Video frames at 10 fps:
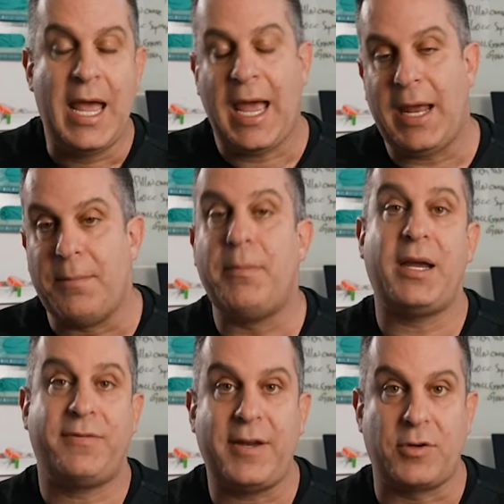And
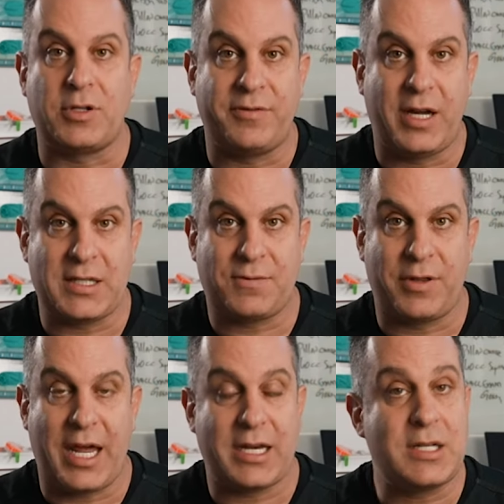my favorite device for
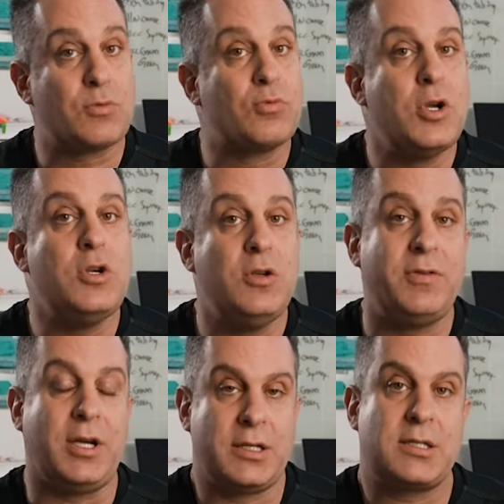that is
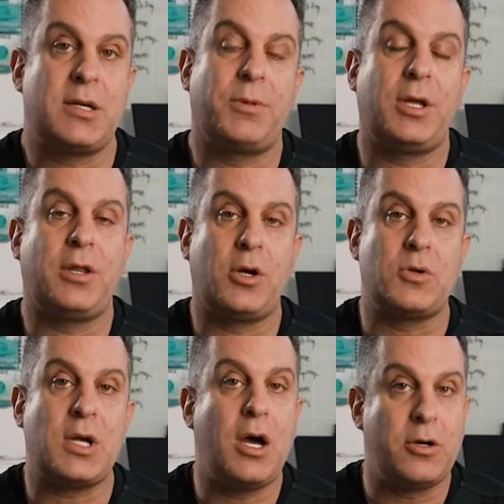Renuvion, something that
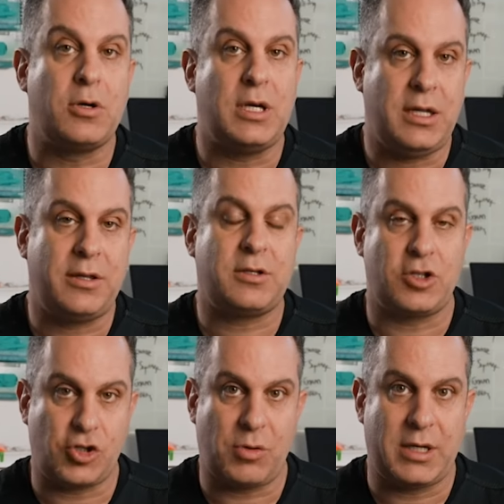goes underneath to
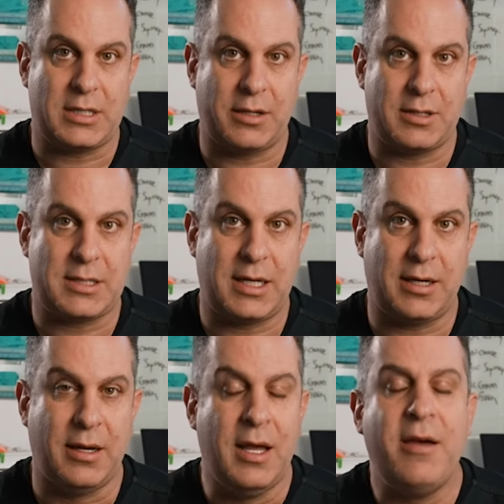shrink down the skin.